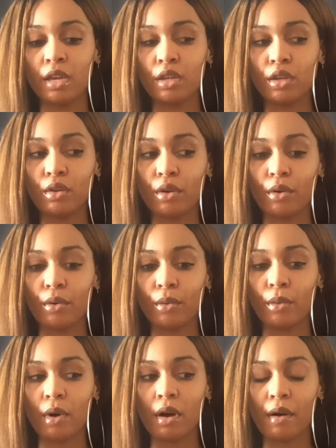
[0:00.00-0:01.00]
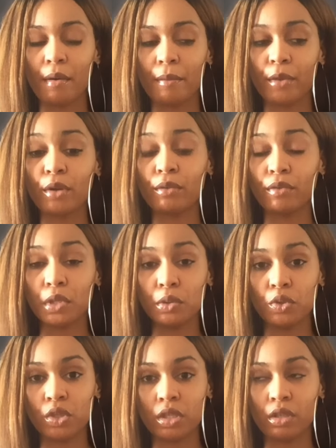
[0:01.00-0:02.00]
you know um,
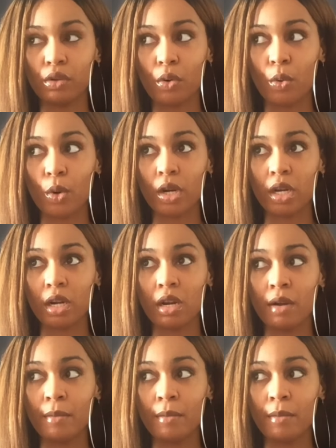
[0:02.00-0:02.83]
confusion or